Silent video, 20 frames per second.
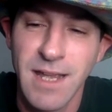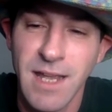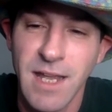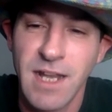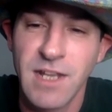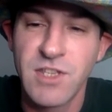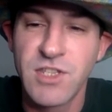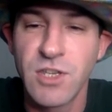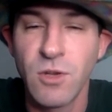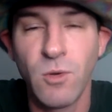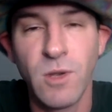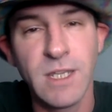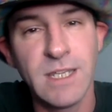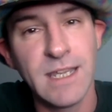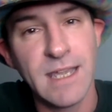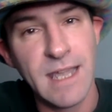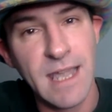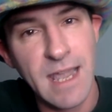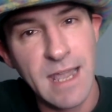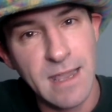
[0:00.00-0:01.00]
And so what
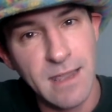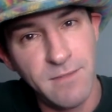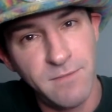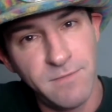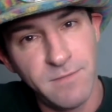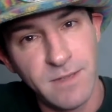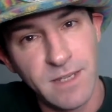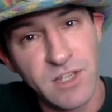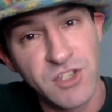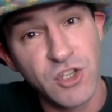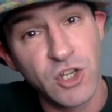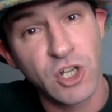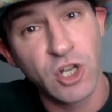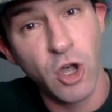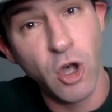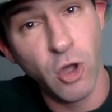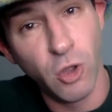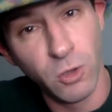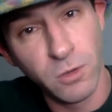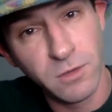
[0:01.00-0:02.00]
you have is a
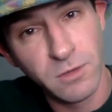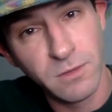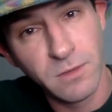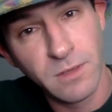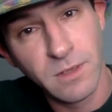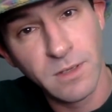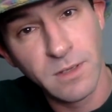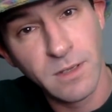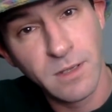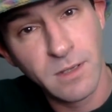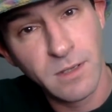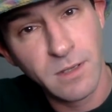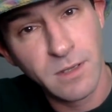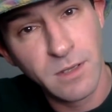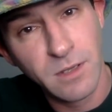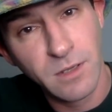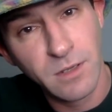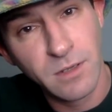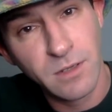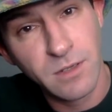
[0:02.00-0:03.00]
cult
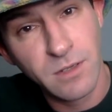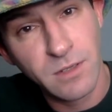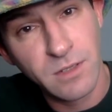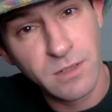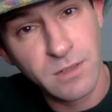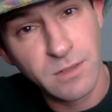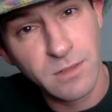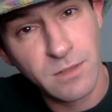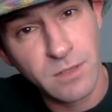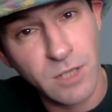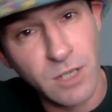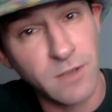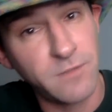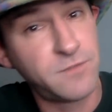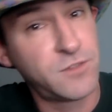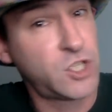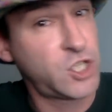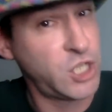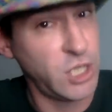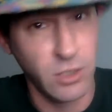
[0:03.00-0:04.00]
of
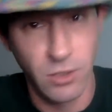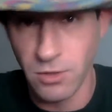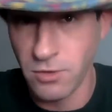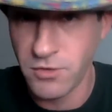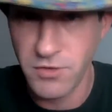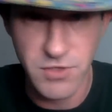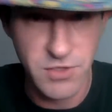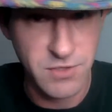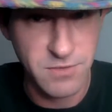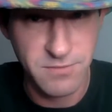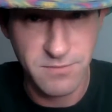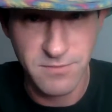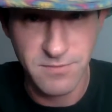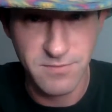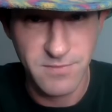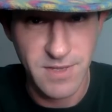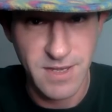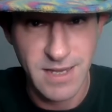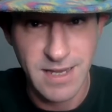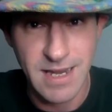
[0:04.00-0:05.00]
shills
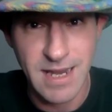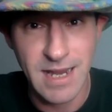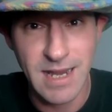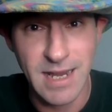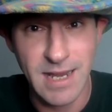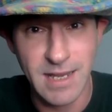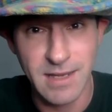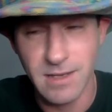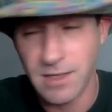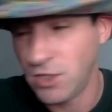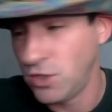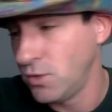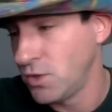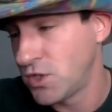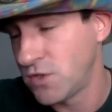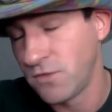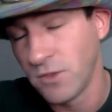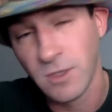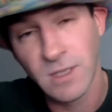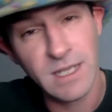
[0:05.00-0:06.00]
and
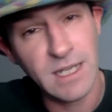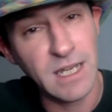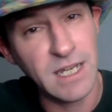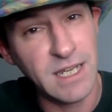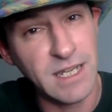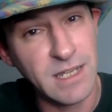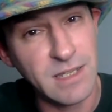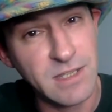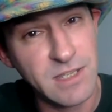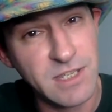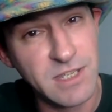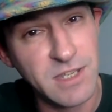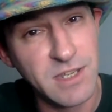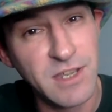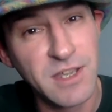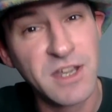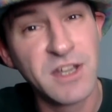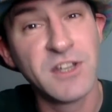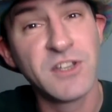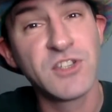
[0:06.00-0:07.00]
useful idiots
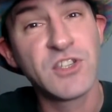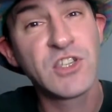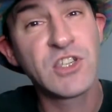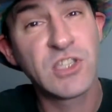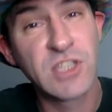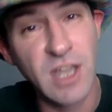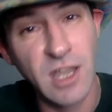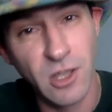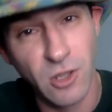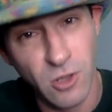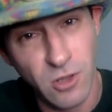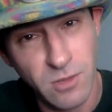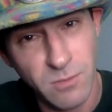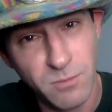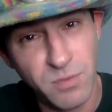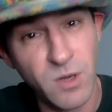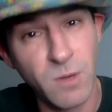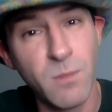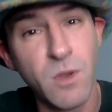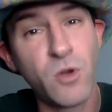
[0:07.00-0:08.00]
still
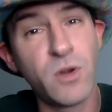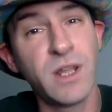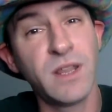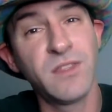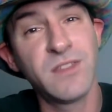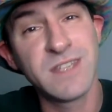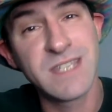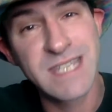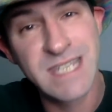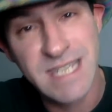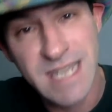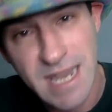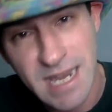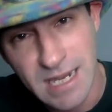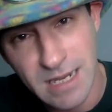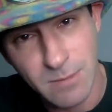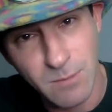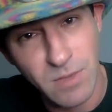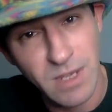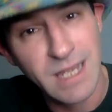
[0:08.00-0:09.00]
promoting the
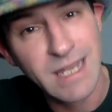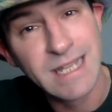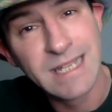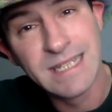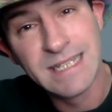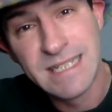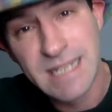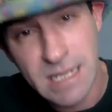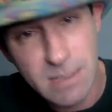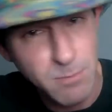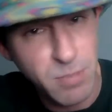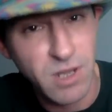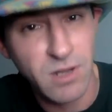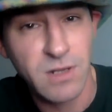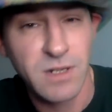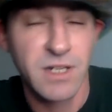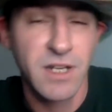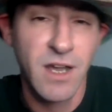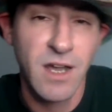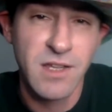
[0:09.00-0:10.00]
same
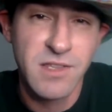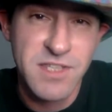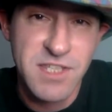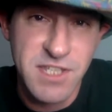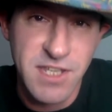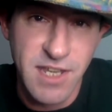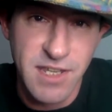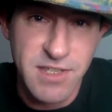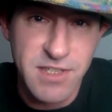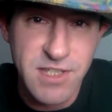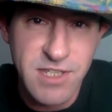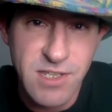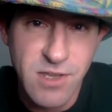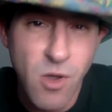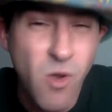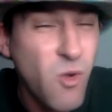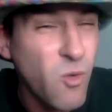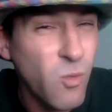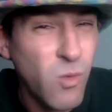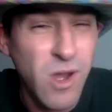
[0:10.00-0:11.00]
debunked nonsense
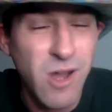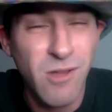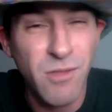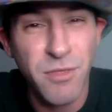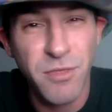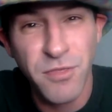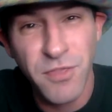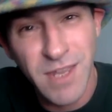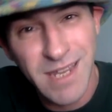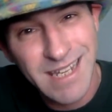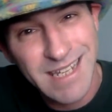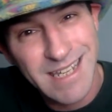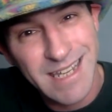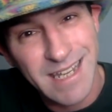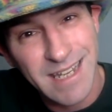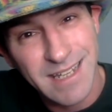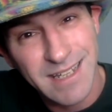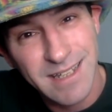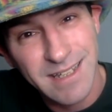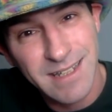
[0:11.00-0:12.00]
while
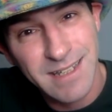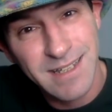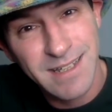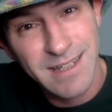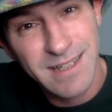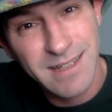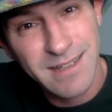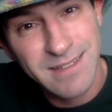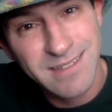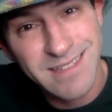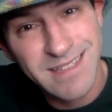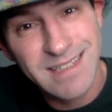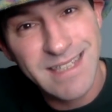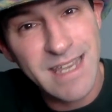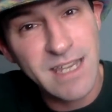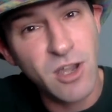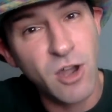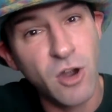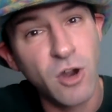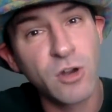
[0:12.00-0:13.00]
thinking that
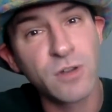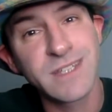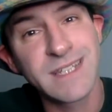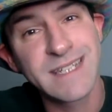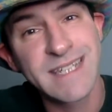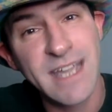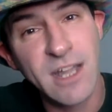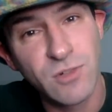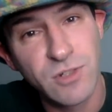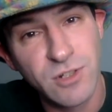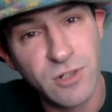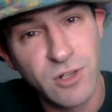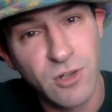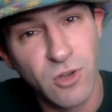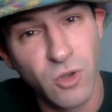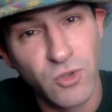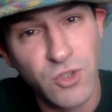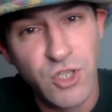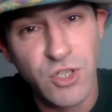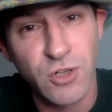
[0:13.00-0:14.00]
they are the
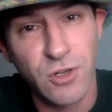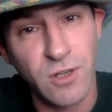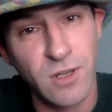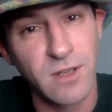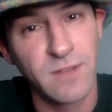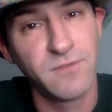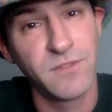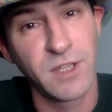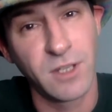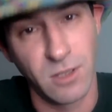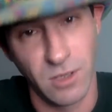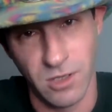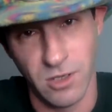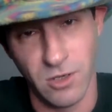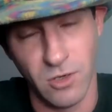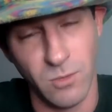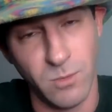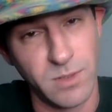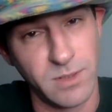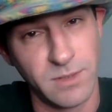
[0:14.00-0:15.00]
counterculture of the globe.